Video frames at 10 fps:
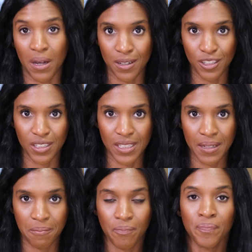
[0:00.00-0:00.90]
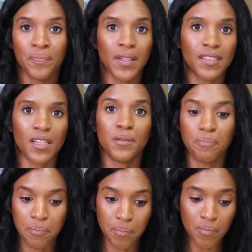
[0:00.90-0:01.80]
purchasing. So
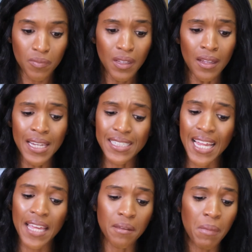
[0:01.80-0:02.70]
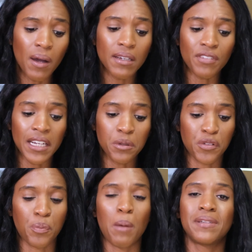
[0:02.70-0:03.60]
let's say the market value of
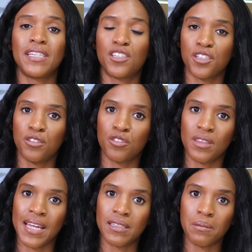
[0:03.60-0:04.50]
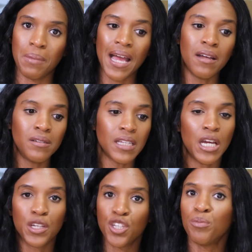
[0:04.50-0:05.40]
a property is £200,000.
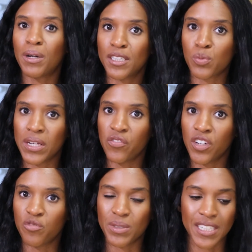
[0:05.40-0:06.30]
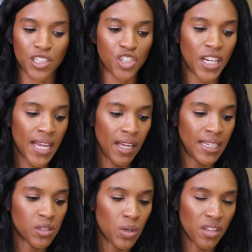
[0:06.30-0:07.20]
You buy a 25% share,
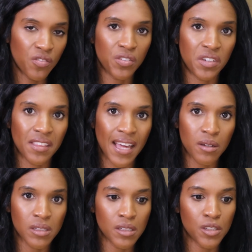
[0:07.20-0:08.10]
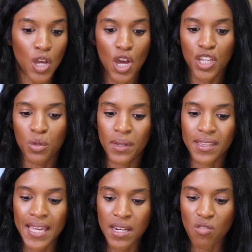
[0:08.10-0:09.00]
it's worth £50,000. You
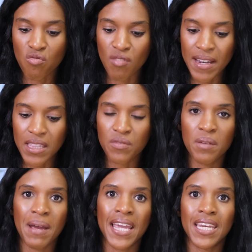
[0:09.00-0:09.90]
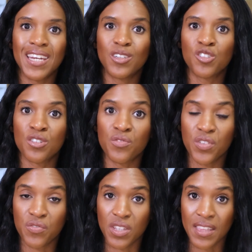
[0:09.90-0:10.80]
would then rent the remaining
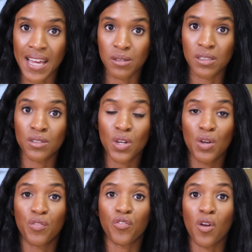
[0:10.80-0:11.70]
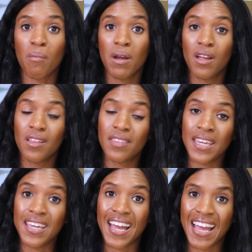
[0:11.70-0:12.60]
£150,000 from
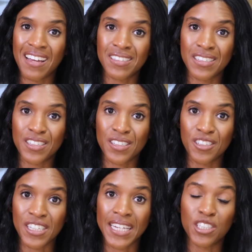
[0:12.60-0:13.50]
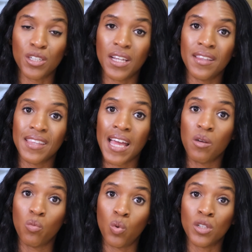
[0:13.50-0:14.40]
the housing association, and they
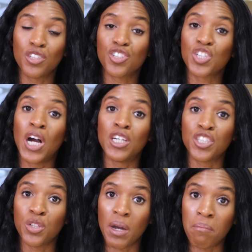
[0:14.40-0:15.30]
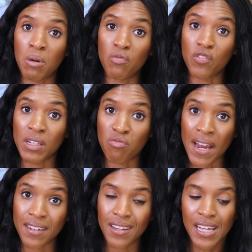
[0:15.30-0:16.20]
would charge you a monthly
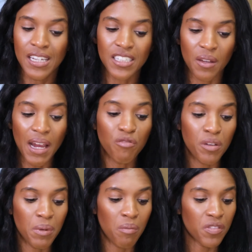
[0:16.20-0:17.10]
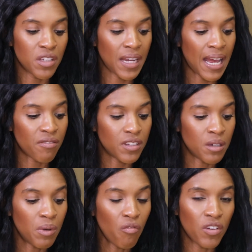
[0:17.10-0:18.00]
rent. So every month you'd have
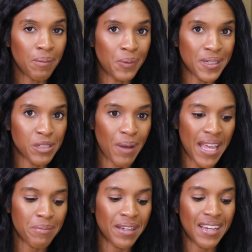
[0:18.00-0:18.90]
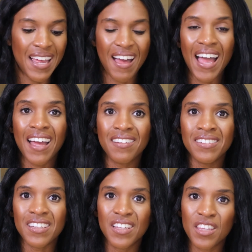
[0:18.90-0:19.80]
your monthly mortgage payment
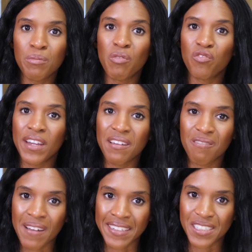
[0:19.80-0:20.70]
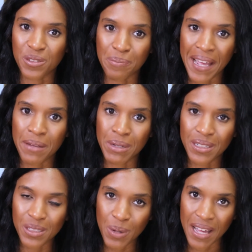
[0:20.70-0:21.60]
and the monthly rental payment
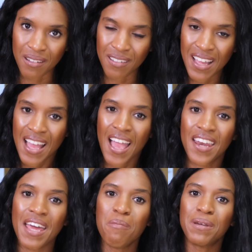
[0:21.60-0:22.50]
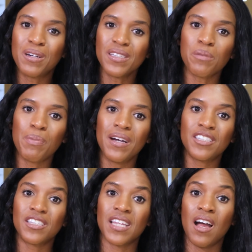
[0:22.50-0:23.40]
as well. Now, because the
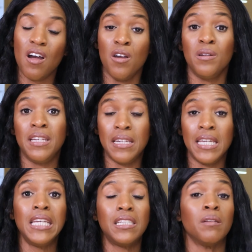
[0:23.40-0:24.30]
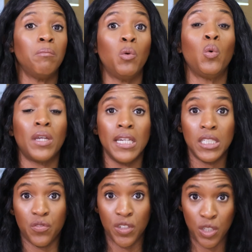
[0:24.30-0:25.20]
purchaser only needs a
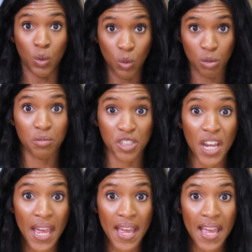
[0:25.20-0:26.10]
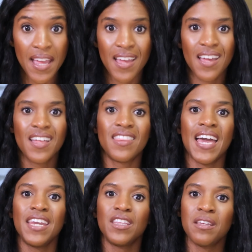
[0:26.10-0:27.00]
mortgage for your share,
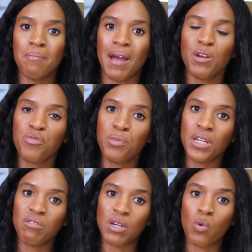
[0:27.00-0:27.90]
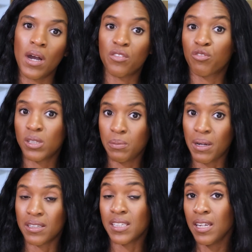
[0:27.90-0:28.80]
then the amount of money required for a
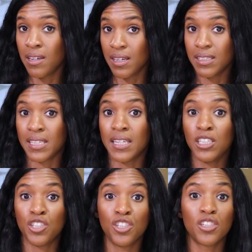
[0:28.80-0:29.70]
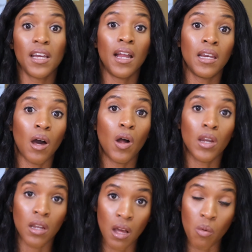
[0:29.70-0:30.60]
deposit, like I said, is usually a lot
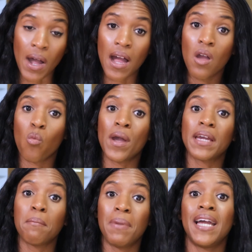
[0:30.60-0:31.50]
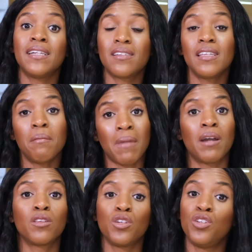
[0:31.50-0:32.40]
lower when compared to the
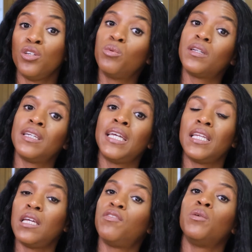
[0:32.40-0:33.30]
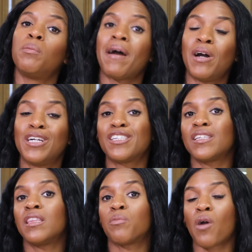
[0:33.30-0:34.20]
amount that you would need if you were
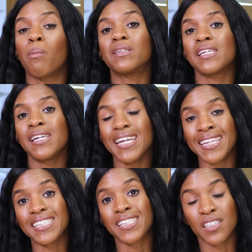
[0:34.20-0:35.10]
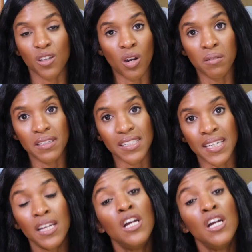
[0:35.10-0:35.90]
purchasing the property in its entirety.